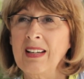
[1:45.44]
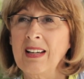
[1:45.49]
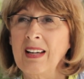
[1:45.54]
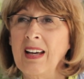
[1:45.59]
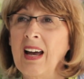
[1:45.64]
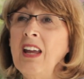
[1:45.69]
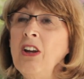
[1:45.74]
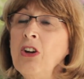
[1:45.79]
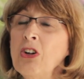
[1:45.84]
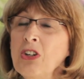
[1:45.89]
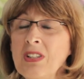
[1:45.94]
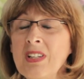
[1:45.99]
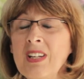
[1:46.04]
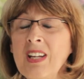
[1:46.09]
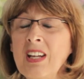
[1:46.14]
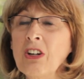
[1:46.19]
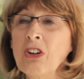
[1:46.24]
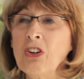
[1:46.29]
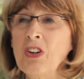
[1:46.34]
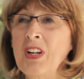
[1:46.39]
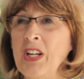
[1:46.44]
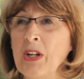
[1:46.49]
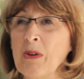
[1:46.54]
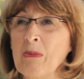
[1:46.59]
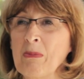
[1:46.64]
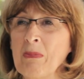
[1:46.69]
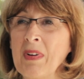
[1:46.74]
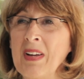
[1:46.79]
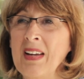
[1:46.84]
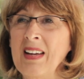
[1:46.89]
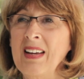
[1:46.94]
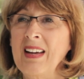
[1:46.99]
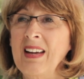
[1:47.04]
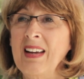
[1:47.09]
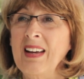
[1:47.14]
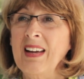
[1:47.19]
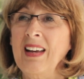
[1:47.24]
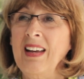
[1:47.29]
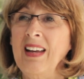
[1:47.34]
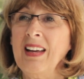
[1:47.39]
I couldn't hear him,
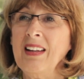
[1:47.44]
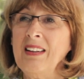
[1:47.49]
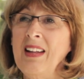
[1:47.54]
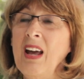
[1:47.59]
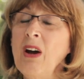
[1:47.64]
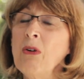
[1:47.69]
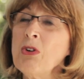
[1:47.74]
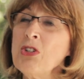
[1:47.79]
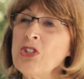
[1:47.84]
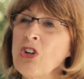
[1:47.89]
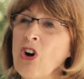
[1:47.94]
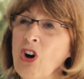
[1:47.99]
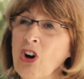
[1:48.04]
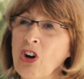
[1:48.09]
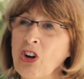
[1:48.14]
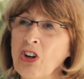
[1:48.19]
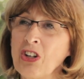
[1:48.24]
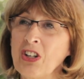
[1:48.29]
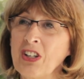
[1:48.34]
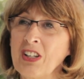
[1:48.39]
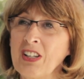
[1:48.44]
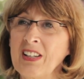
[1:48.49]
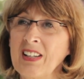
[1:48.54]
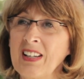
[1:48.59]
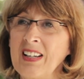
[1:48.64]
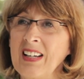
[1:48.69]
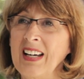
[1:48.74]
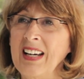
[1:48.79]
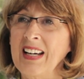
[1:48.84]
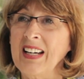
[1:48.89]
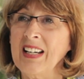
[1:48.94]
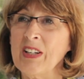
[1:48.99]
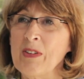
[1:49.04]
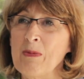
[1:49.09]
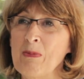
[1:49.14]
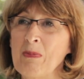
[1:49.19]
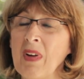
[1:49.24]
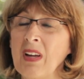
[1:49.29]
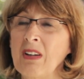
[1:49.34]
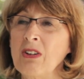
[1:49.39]
and that was hard.
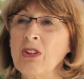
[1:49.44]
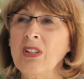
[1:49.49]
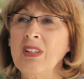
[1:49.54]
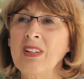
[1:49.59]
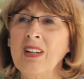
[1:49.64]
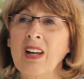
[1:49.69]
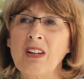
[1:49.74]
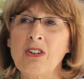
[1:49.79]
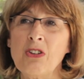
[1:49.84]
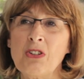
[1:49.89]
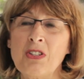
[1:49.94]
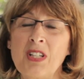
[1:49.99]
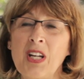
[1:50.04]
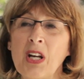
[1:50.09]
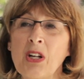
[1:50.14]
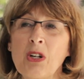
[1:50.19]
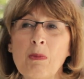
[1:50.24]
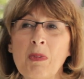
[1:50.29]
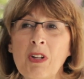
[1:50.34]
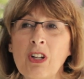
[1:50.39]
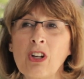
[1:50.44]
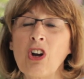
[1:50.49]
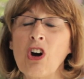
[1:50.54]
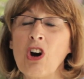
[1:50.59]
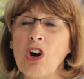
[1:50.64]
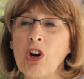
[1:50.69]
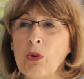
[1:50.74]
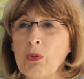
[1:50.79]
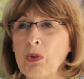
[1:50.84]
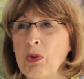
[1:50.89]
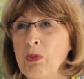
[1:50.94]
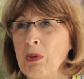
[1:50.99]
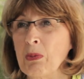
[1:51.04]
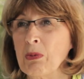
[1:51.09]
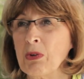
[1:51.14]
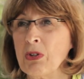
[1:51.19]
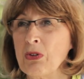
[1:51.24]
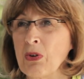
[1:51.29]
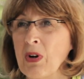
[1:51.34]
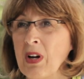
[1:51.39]
I couldn't understand him in the car when we
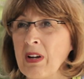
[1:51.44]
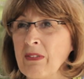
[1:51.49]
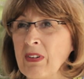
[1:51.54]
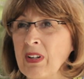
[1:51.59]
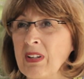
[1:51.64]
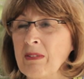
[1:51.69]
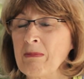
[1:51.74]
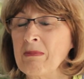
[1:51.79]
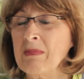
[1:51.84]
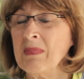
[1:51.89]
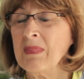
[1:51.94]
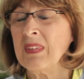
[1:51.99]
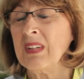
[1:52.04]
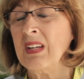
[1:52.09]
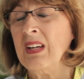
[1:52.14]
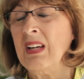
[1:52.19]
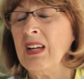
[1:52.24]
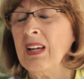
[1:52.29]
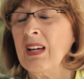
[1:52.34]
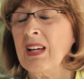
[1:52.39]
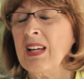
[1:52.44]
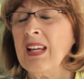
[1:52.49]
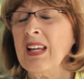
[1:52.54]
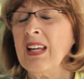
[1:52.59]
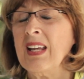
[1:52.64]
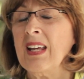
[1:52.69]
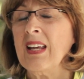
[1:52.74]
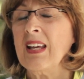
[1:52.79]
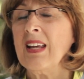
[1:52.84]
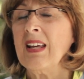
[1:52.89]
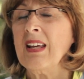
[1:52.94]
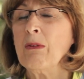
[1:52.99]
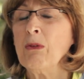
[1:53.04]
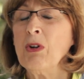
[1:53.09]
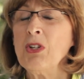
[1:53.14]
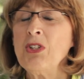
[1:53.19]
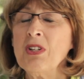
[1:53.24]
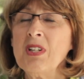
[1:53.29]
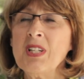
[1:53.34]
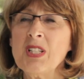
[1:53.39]
were driving.
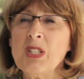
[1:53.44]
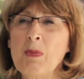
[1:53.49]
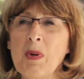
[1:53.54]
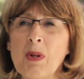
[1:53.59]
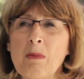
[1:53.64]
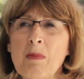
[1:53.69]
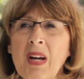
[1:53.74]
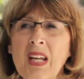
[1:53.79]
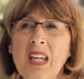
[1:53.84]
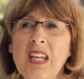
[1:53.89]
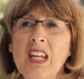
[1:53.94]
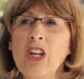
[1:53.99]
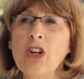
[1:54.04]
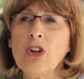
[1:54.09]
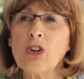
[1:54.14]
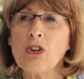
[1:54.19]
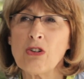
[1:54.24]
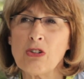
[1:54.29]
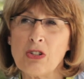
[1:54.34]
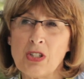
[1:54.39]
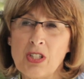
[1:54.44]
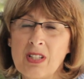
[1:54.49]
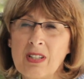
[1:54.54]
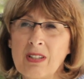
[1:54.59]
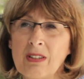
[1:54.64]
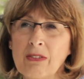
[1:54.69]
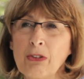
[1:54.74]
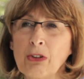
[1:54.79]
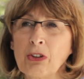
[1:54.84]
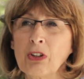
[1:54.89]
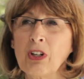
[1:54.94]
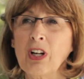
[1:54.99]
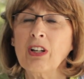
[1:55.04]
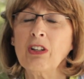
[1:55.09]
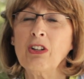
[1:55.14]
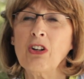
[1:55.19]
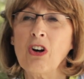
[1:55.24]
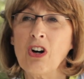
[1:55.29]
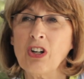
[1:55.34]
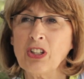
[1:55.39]
Richard has been my ears for a
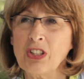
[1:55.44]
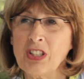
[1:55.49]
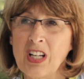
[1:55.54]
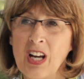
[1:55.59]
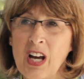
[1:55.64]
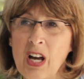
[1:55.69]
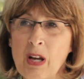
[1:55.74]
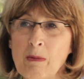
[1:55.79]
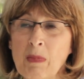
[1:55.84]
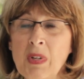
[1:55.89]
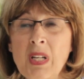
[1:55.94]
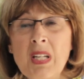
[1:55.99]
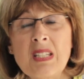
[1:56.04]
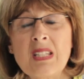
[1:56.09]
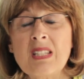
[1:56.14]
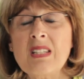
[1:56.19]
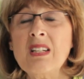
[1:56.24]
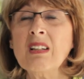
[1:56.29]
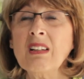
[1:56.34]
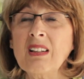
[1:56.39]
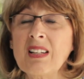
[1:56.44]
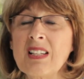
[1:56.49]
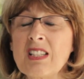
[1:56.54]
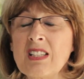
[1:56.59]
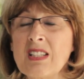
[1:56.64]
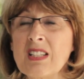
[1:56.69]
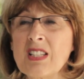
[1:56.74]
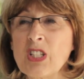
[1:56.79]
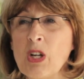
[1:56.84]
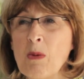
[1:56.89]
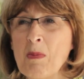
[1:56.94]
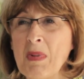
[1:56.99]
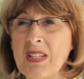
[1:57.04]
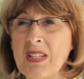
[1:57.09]
long time, and he still is to some